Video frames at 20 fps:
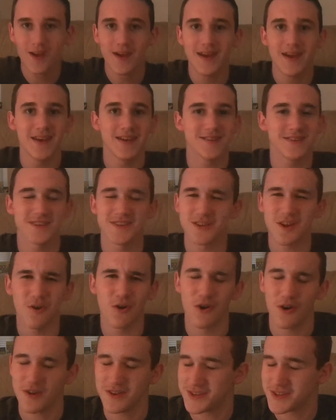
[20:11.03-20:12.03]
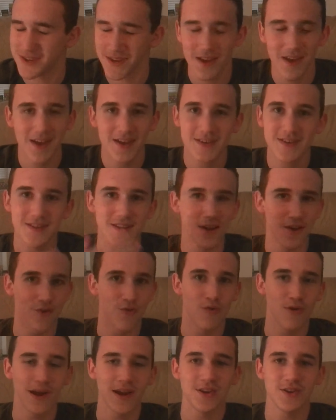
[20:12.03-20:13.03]
And it's just a
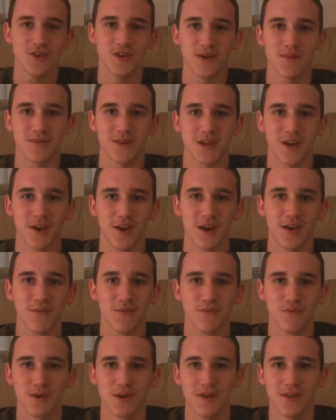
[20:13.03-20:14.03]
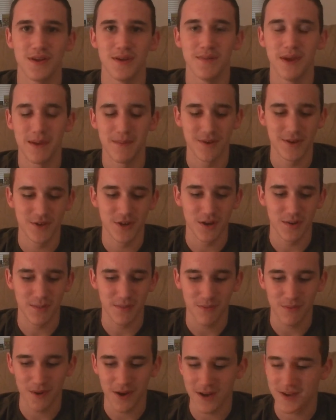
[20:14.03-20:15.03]
great jump scare. It really made me jump
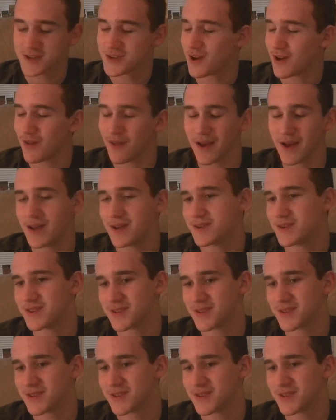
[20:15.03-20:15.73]
when I saw that.